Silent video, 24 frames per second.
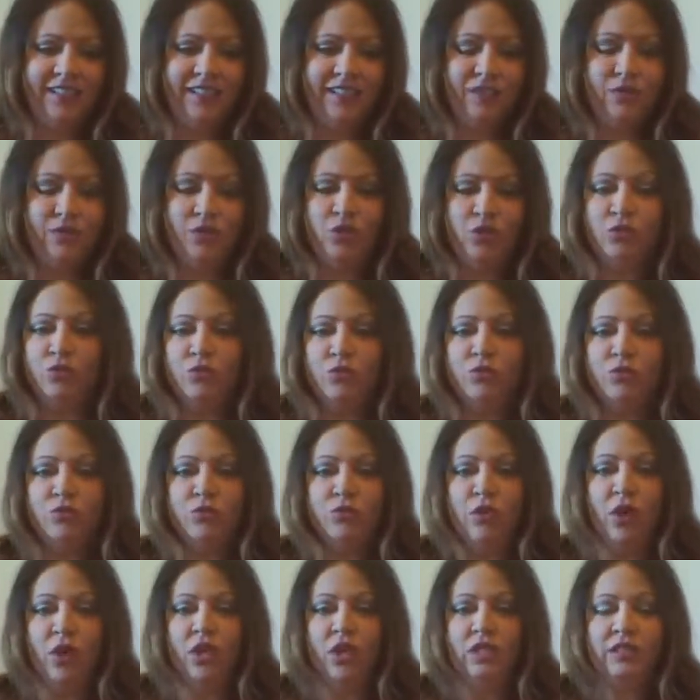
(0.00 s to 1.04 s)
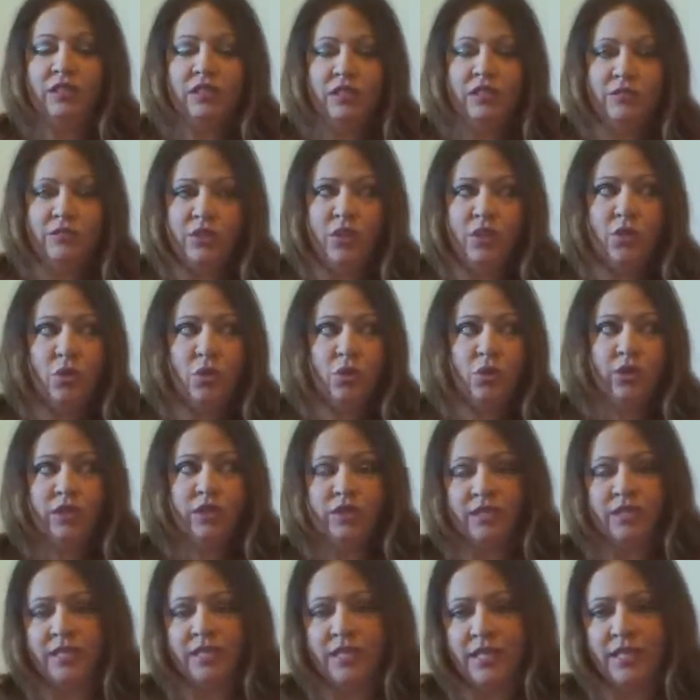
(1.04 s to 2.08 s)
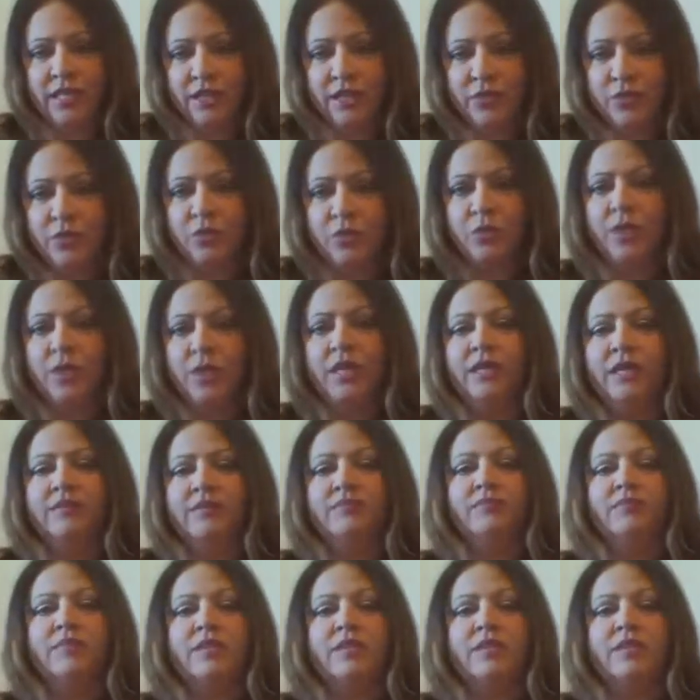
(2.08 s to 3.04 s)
if you aren't living according to His way